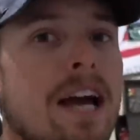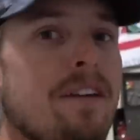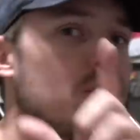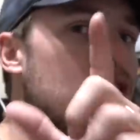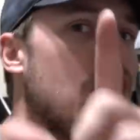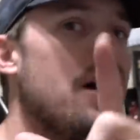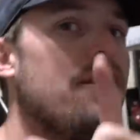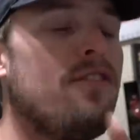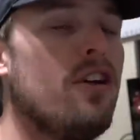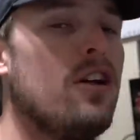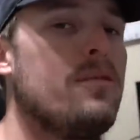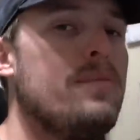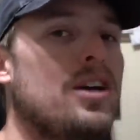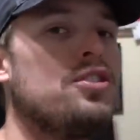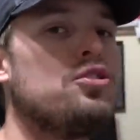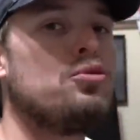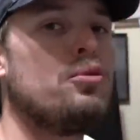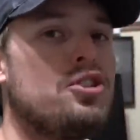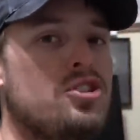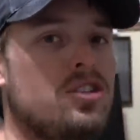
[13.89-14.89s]
If you're not following me
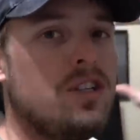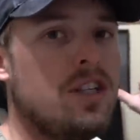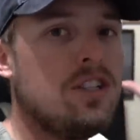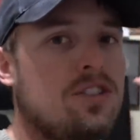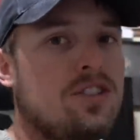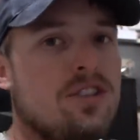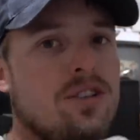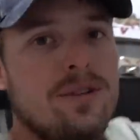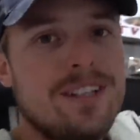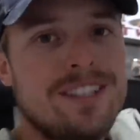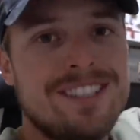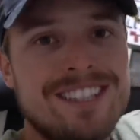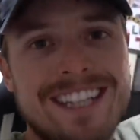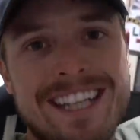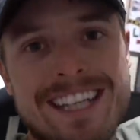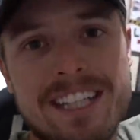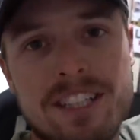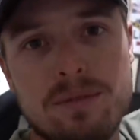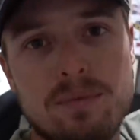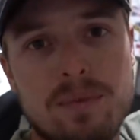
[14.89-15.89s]
on Twitch, you need to. It's
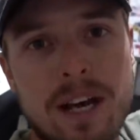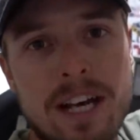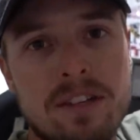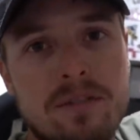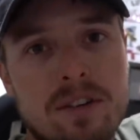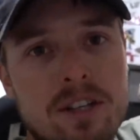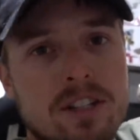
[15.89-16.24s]
linked at the